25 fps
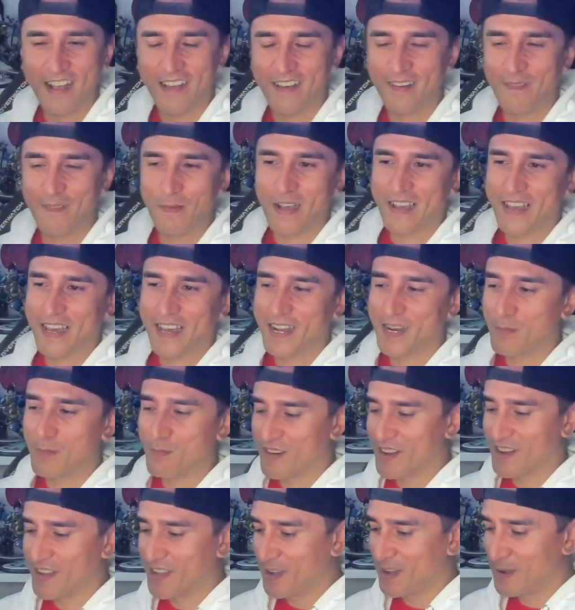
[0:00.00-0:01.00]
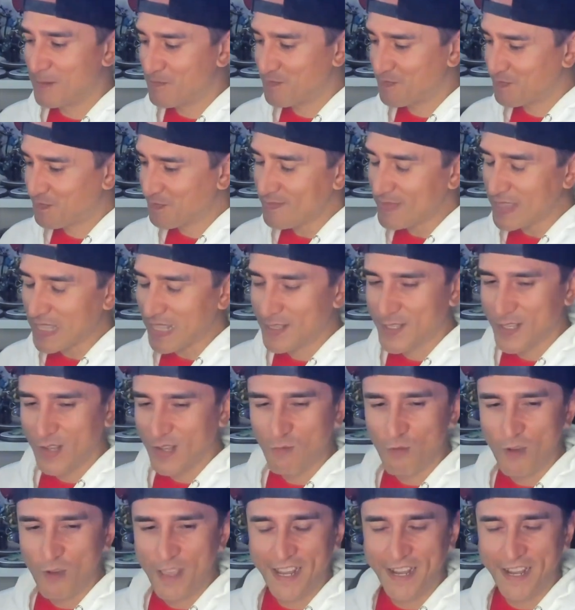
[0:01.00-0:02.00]
got to bring up. So
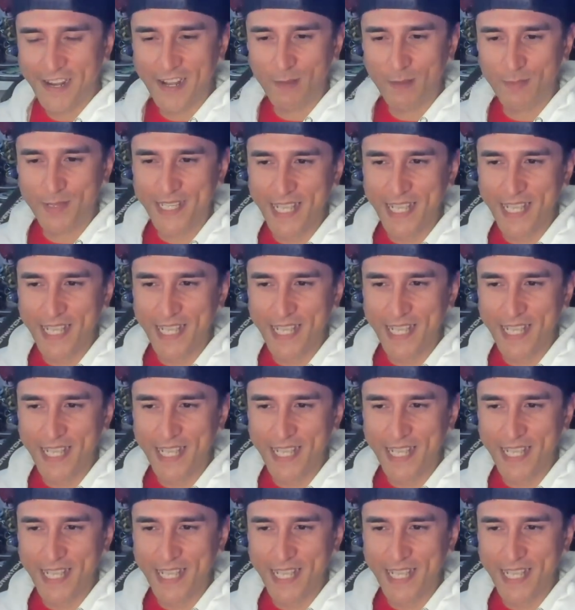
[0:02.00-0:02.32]
I'm waking up